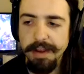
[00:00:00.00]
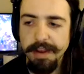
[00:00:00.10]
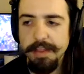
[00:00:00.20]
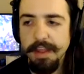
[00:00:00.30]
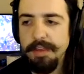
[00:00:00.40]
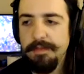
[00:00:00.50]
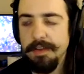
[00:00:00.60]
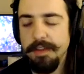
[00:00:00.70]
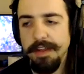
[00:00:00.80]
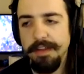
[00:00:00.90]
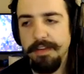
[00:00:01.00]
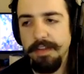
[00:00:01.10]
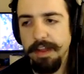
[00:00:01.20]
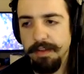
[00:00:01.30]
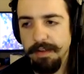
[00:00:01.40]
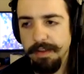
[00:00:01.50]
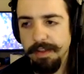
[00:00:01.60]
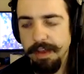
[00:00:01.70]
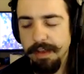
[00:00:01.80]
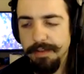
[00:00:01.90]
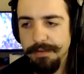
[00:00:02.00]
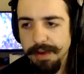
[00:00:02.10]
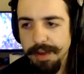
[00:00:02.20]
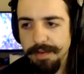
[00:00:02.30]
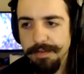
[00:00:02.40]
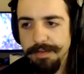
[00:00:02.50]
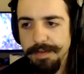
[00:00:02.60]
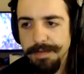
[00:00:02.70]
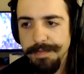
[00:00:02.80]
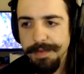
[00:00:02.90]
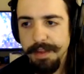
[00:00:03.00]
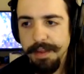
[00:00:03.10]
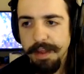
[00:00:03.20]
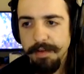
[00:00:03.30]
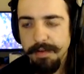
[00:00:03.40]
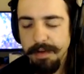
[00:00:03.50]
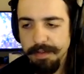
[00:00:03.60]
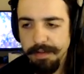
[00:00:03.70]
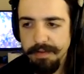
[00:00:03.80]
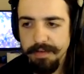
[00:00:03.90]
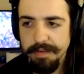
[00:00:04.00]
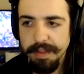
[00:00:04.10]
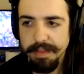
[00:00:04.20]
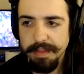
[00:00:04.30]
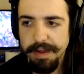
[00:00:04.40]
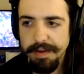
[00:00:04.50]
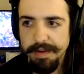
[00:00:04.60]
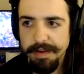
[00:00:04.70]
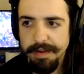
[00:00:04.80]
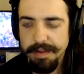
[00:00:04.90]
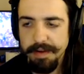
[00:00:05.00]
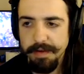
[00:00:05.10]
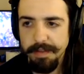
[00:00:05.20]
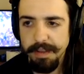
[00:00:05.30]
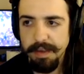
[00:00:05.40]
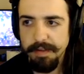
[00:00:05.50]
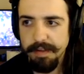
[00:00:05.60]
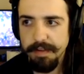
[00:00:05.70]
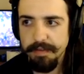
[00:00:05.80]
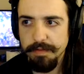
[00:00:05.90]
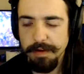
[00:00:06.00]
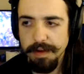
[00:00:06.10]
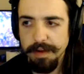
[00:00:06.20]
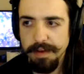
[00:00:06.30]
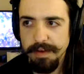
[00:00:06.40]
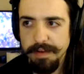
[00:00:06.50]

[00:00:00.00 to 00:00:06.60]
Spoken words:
I think if you look into like the history of revolutions like that, the guillotines were not